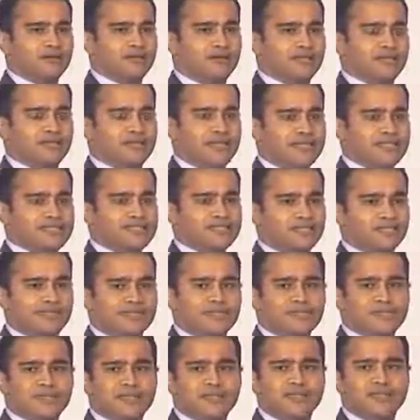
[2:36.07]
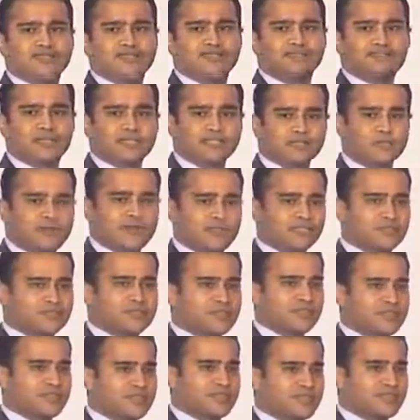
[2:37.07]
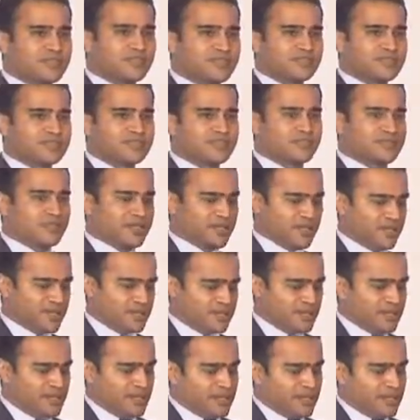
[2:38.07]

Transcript: for the last 3 months, heading the wealth management team at Aditya Birla.